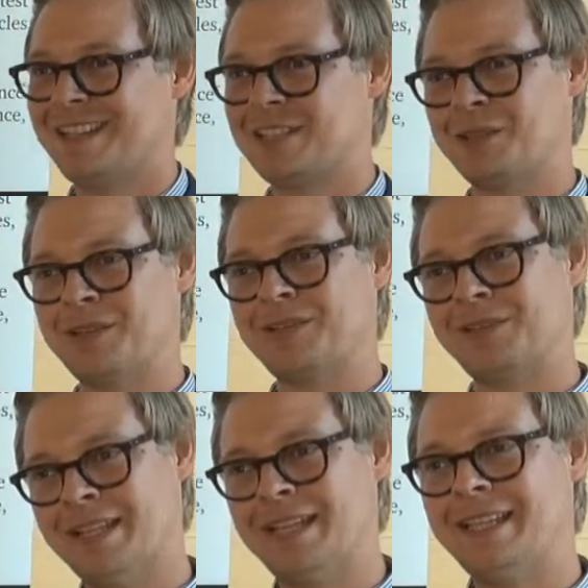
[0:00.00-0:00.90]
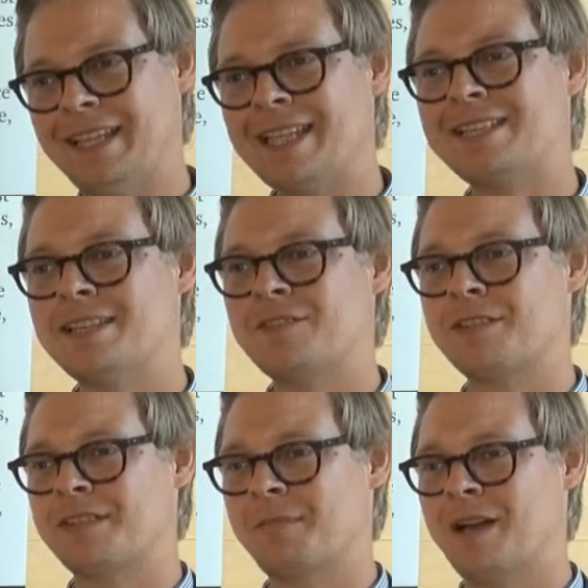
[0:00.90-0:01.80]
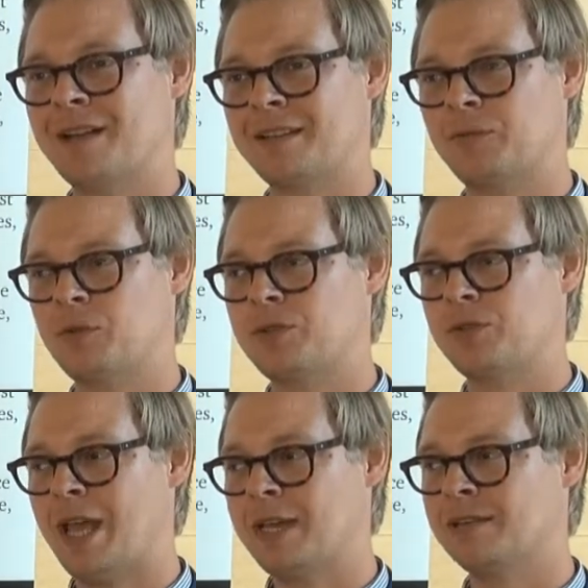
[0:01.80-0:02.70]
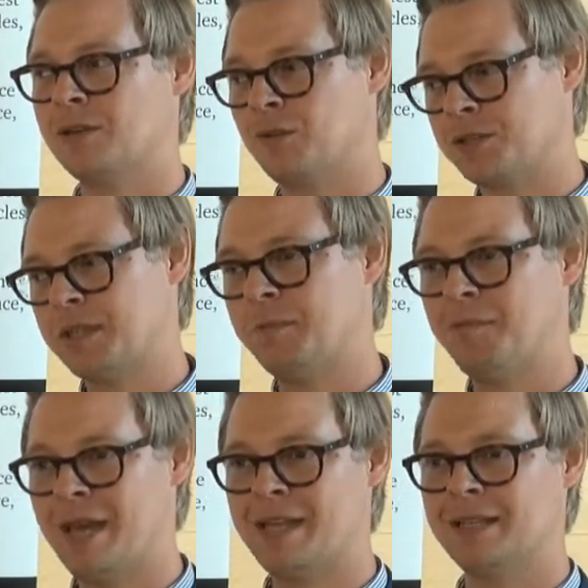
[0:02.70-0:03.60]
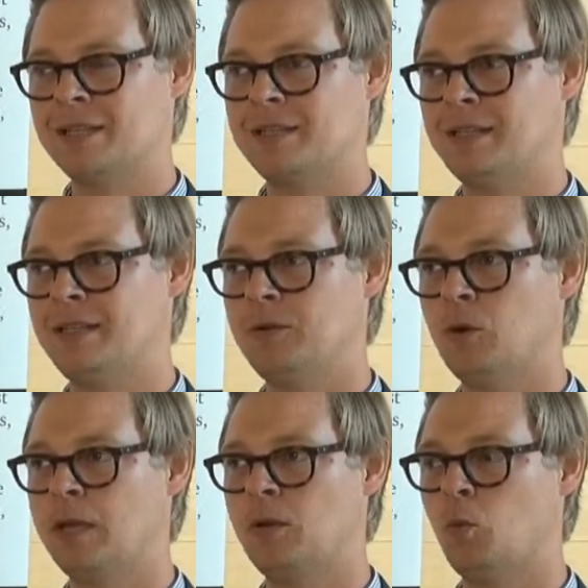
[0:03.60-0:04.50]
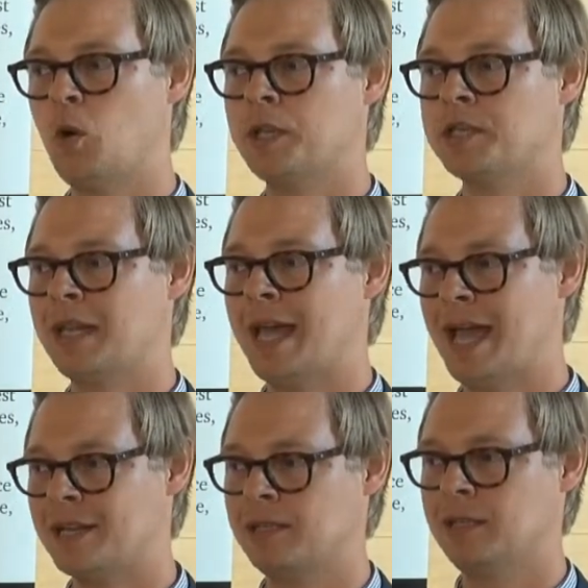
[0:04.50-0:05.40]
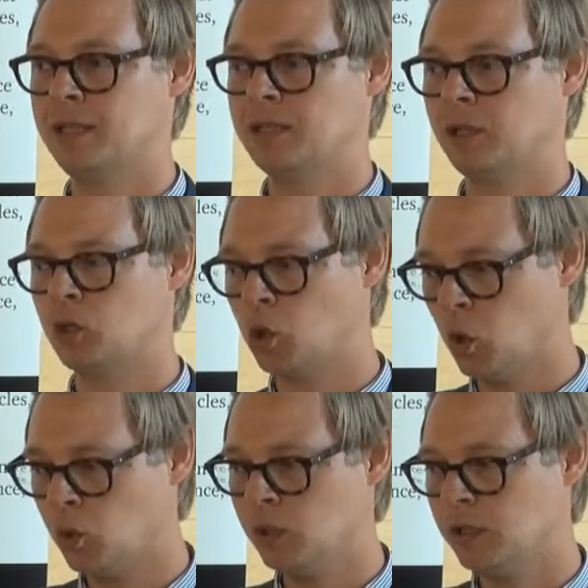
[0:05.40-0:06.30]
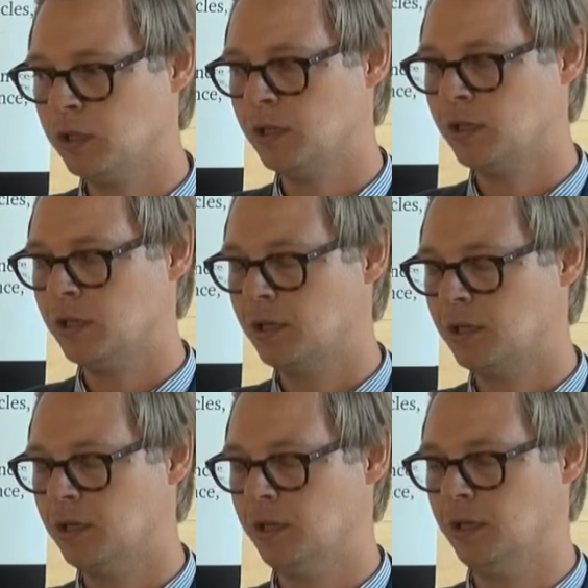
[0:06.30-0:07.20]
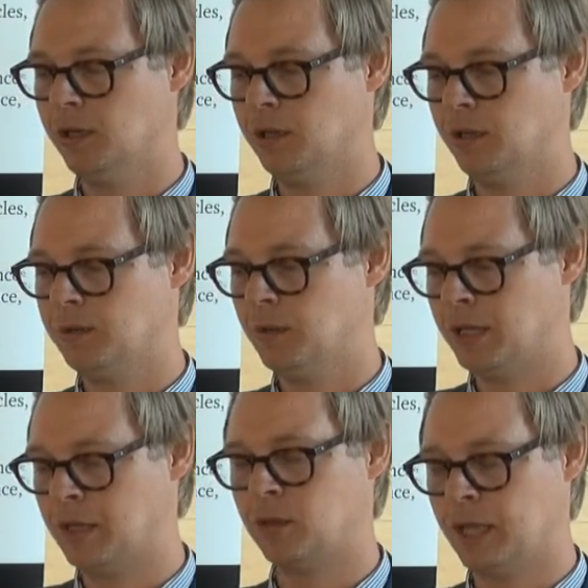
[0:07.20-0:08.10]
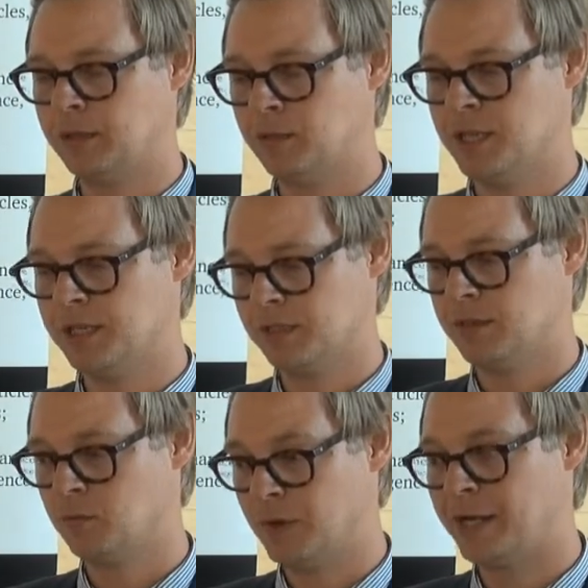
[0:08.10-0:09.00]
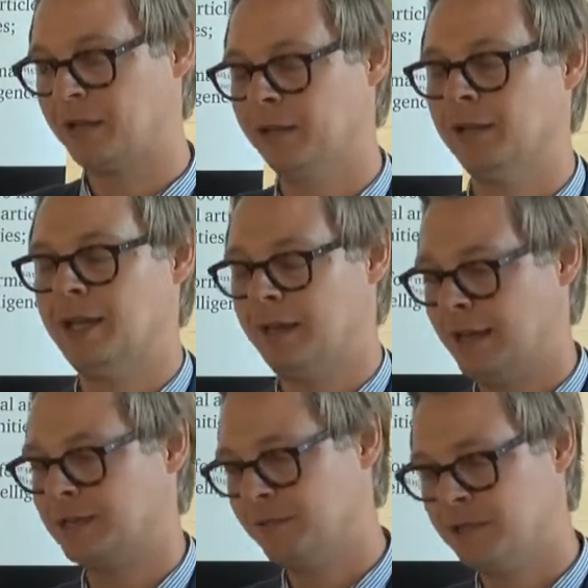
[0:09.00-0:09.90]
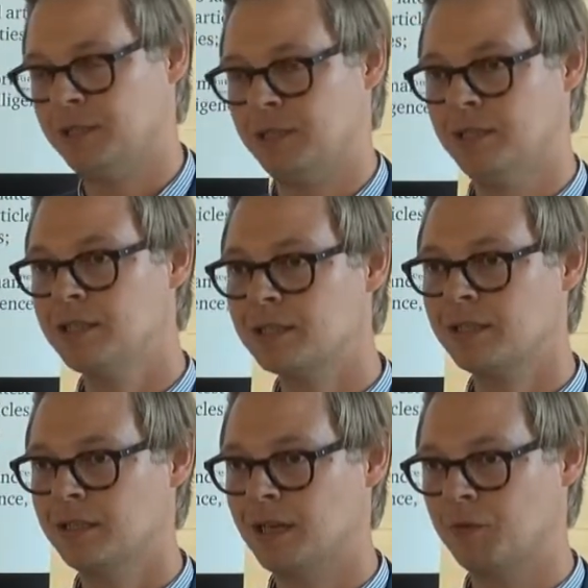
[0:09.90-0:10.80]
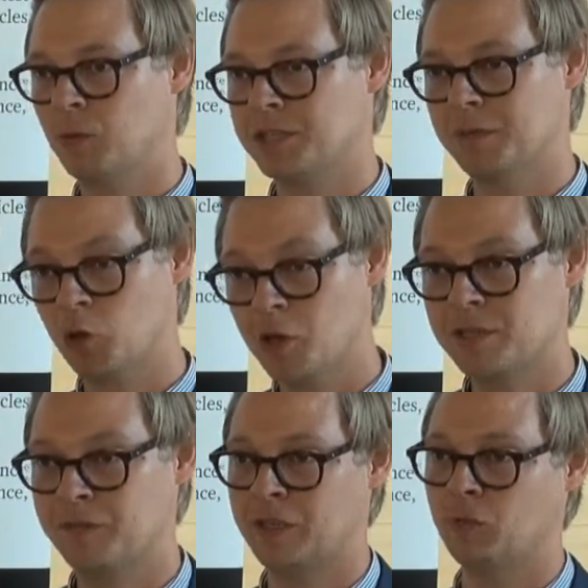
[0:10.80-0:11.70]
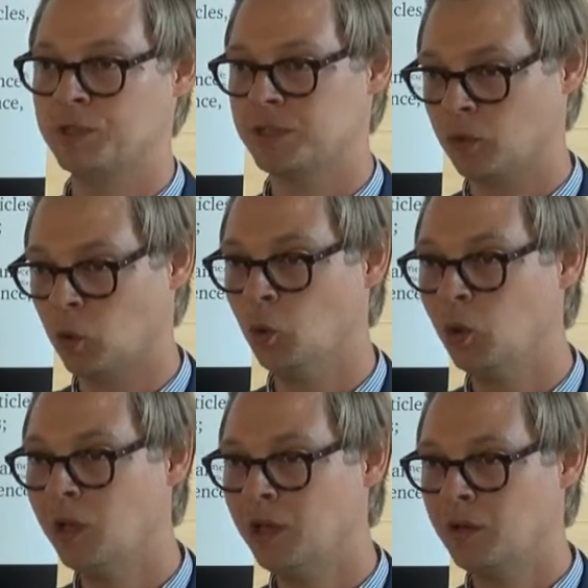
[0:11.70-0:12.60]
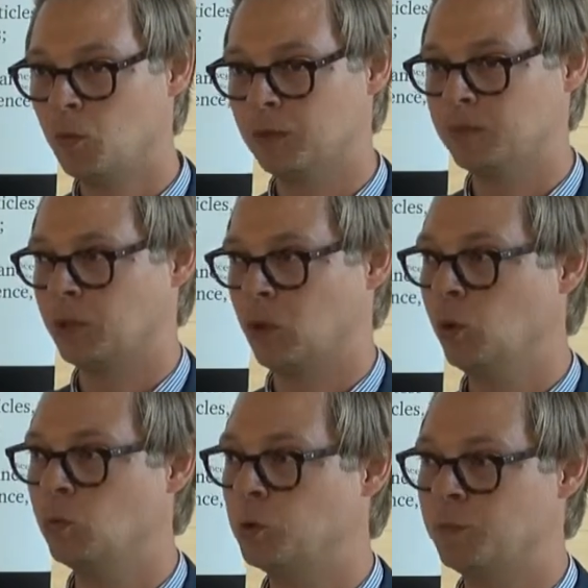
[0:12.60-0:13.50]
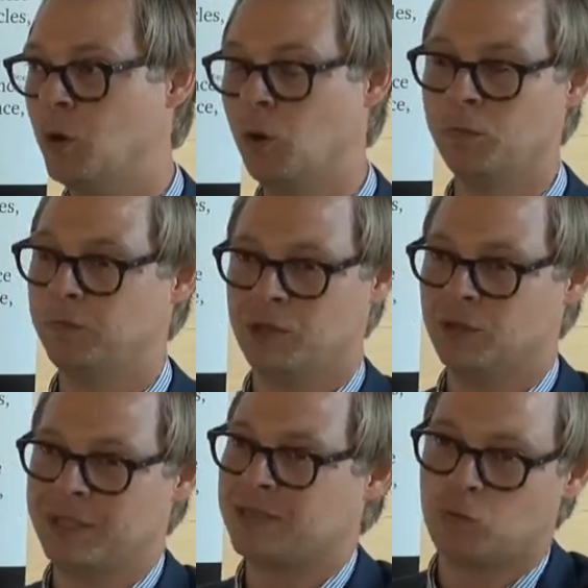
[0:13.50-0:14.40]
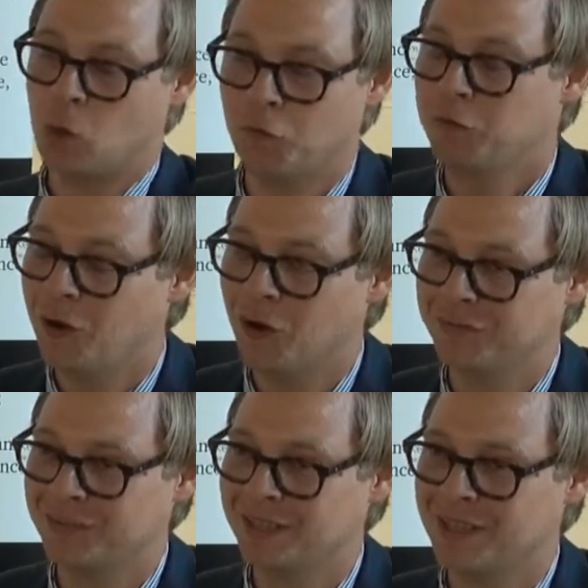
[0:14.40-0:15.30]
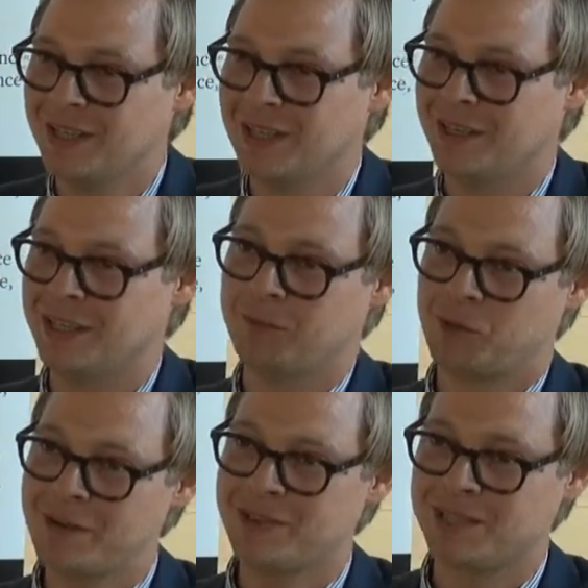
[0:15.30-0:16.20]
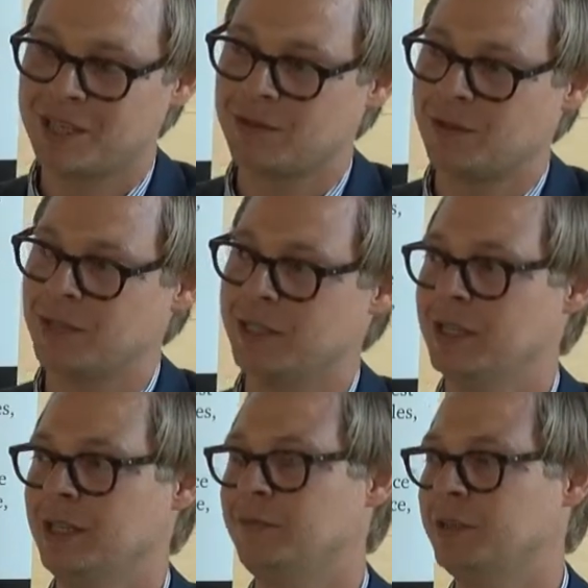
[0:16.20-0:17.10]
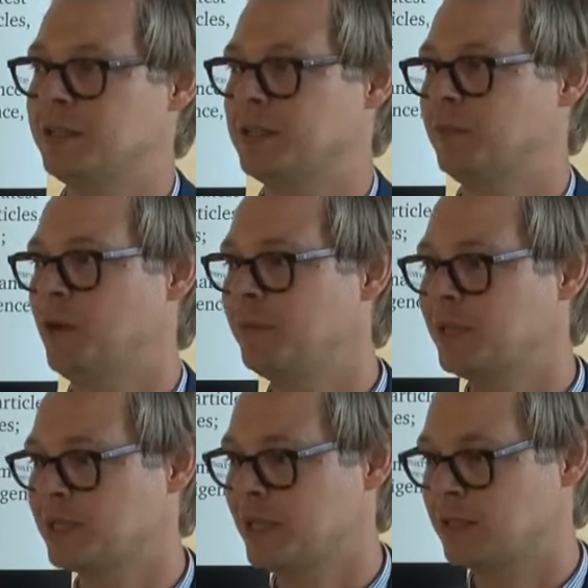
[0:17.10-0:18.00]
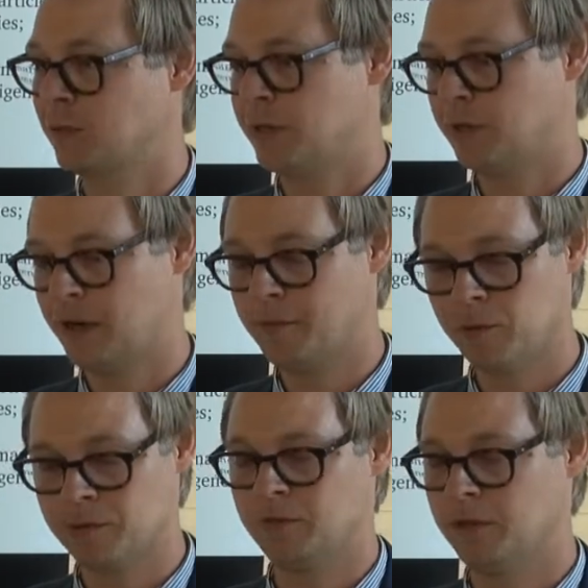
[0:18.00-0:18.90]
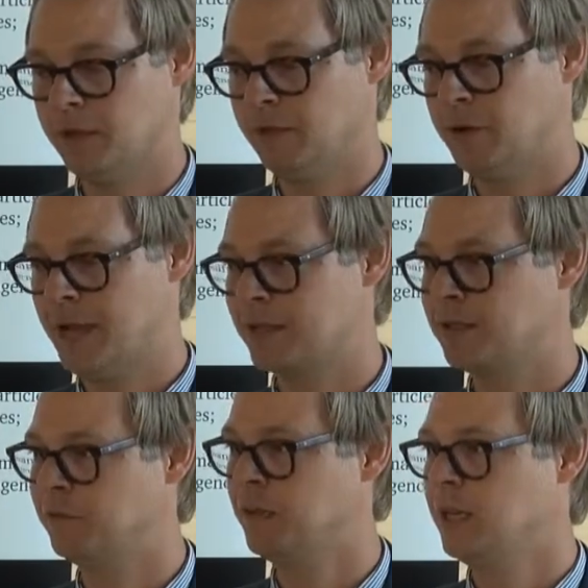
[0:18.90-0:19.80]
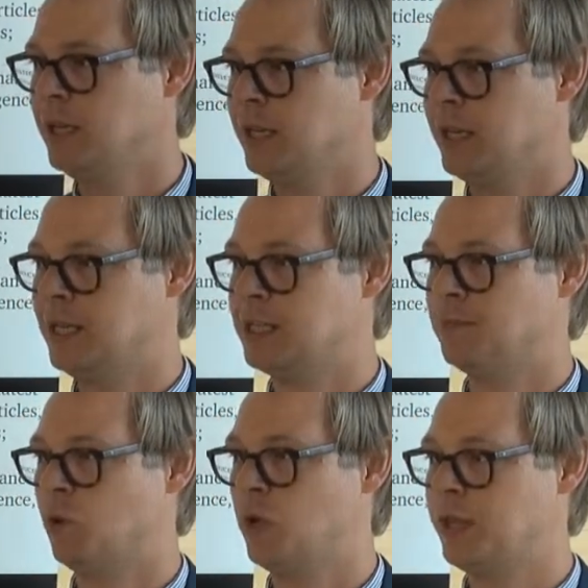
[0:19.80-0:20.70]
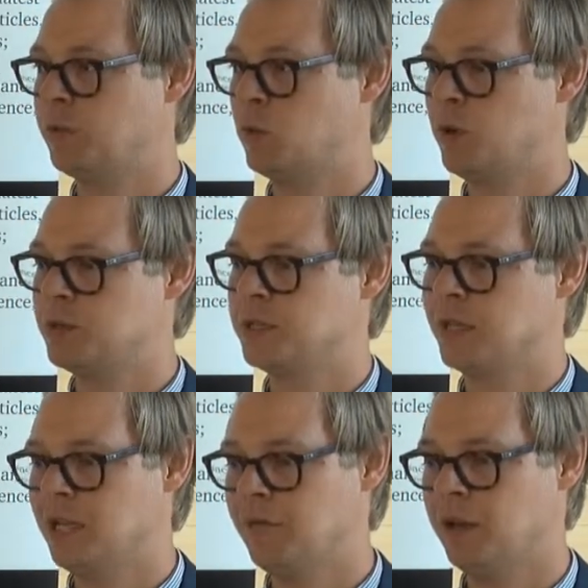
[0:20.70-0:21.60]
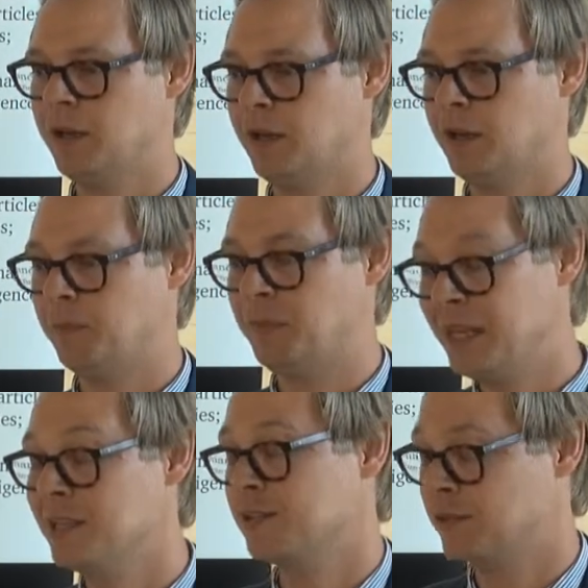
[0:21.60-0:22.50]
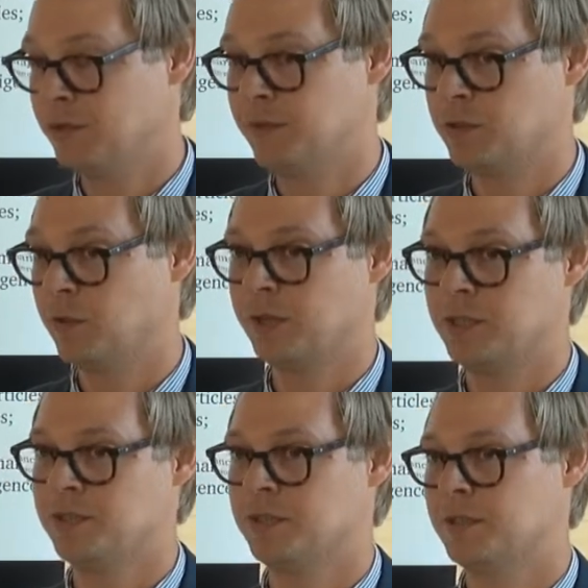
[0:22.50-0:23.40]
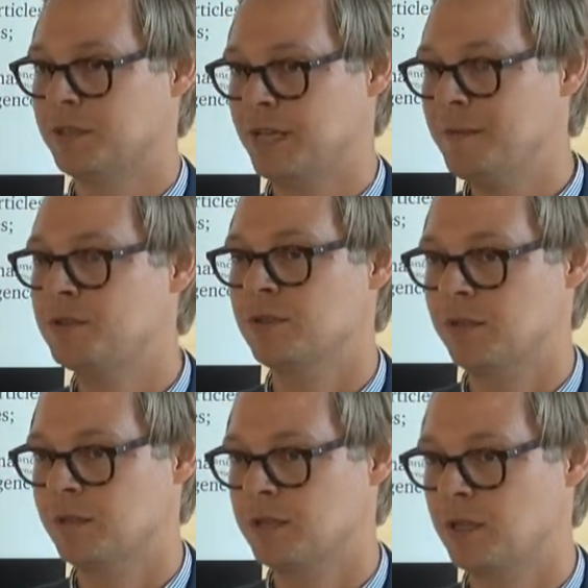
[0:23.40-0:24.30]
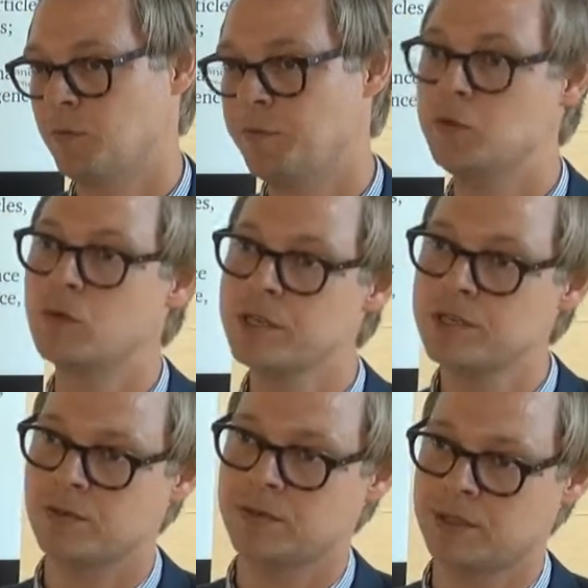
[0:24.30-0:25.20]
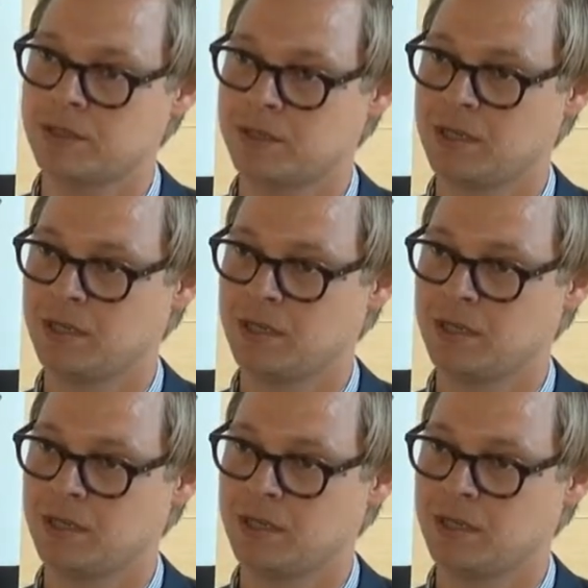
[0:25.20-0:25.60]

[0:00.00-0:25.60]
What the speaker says: So that's the interesting part, that we should actually go a step back and see, okay, what is it actually the goal that this radical activity is? I mean, what's the purpose it and what's the goal? Well, the goal would all, you know, it's growth often. In the private sector, if it is the public sector, where I'm also very active, it is more that we want to deliver a better service, or at least just the same service with fewer resources.